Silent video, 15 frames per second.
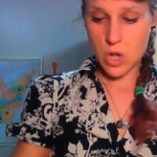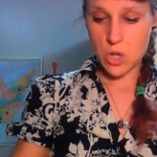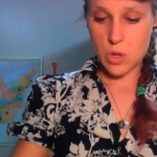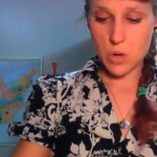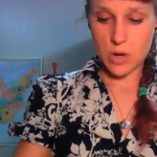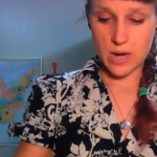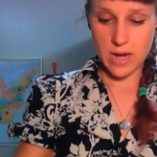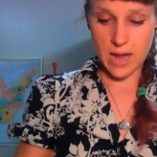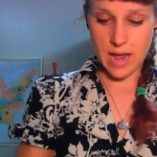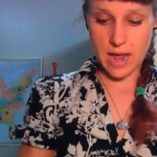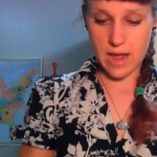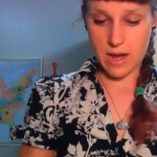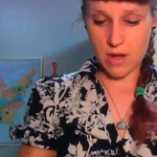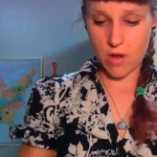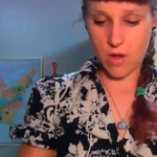You can
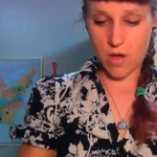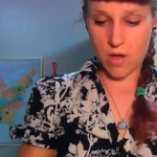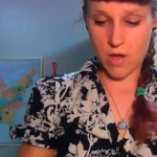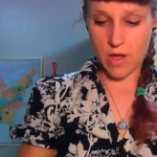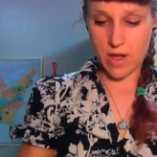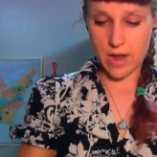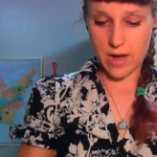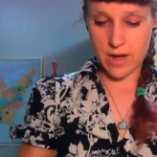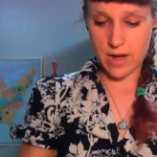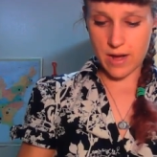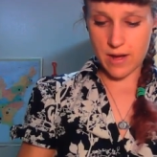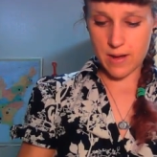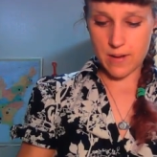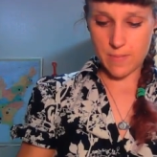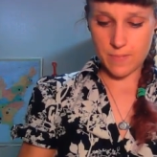add
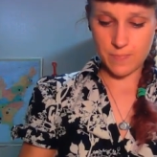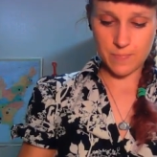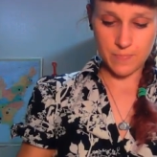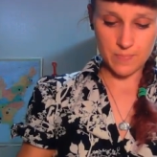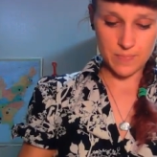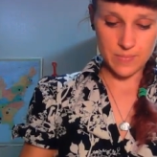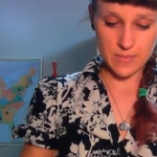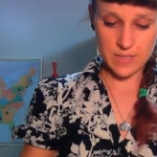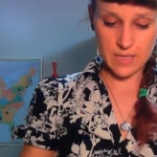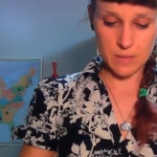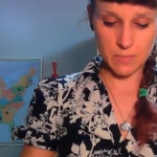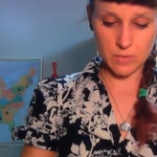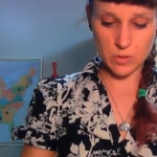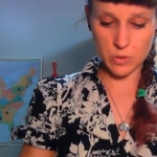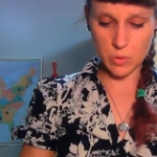on
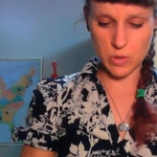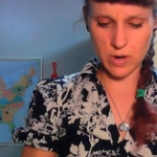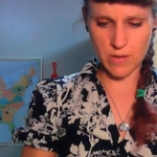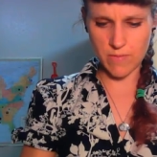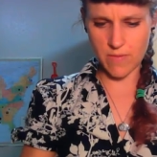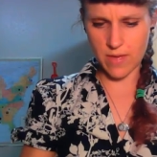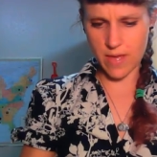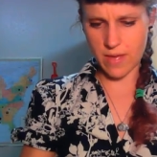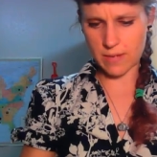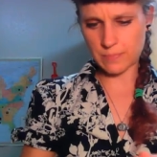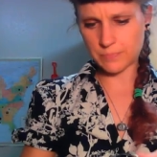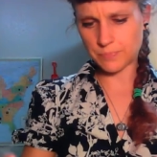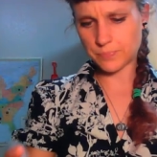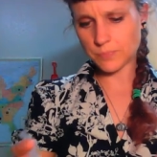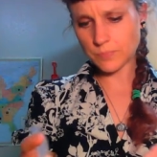some sort of a
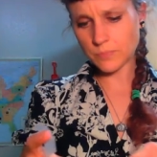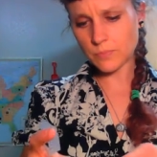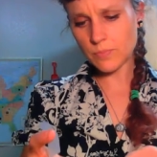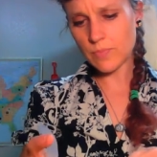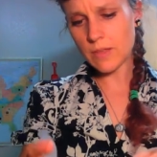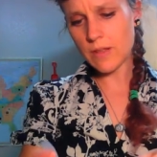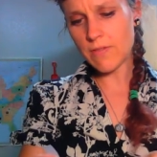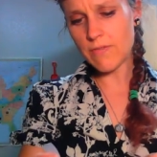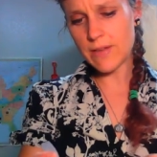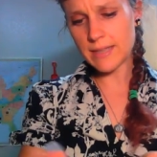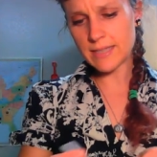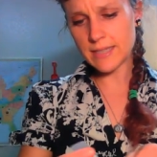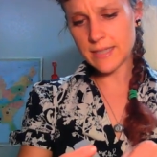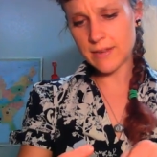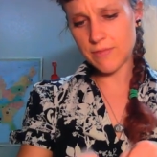
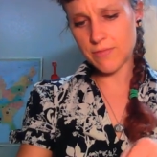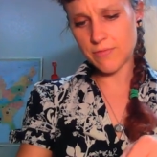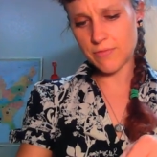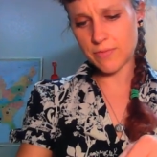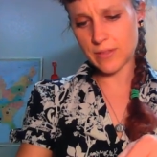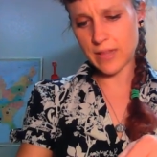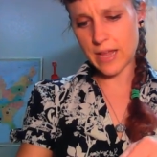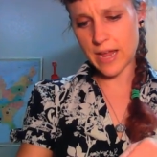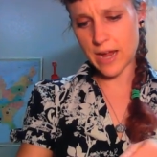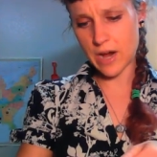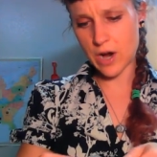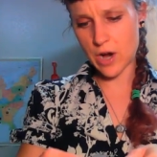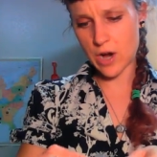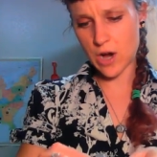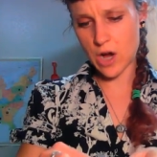festive
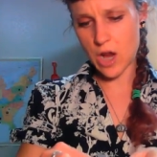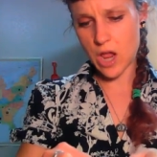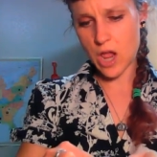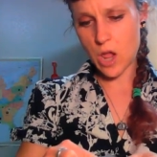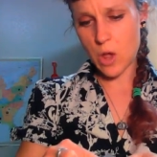flair